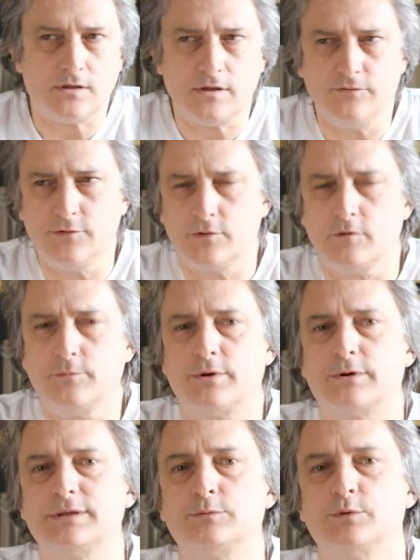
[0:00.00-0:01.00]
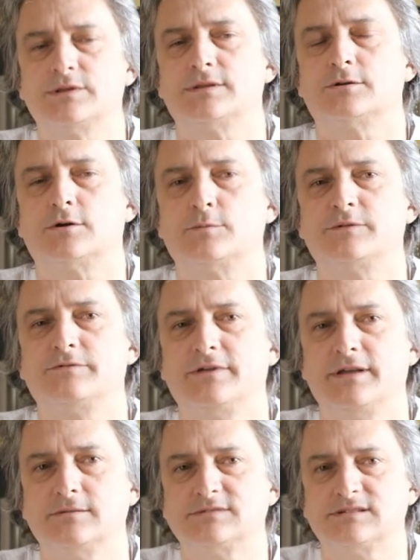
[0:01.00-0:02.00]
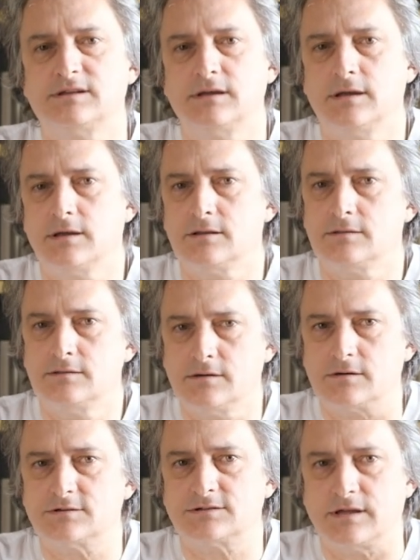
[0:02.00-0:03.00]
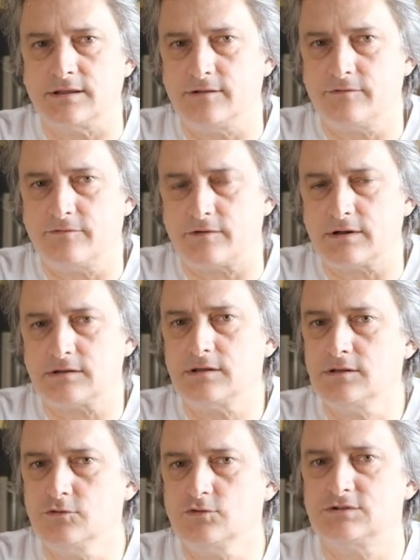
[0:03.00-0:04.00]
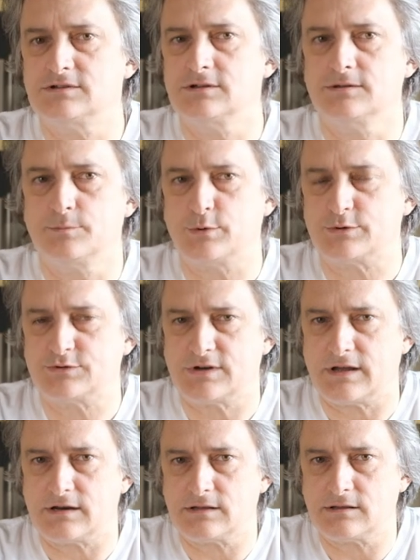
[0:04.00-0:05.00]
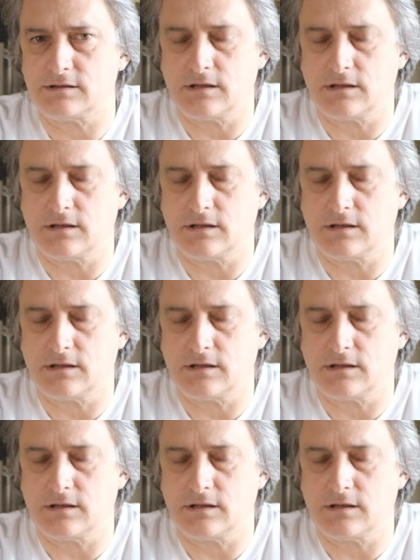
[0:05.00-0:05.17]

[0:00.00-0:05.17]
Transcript: if you compare it with the normal films, there's a difference. You see the personality.